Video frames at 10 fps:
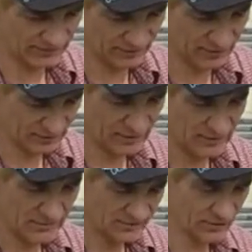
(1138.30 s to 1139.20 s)
have to
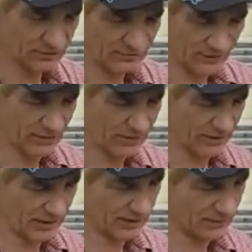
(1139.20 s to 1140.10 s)
start the fire up
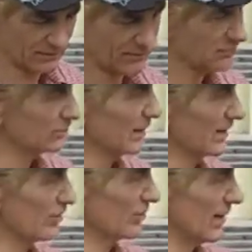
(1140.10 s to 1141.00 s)
again. And so we
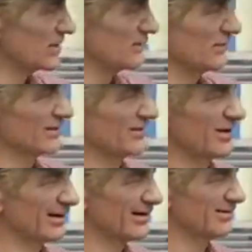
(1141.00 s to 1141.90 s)
had a garage full of
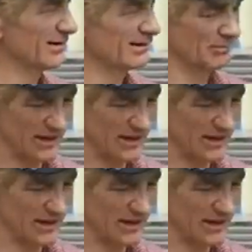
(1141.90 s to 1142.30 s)
sawdust. We had a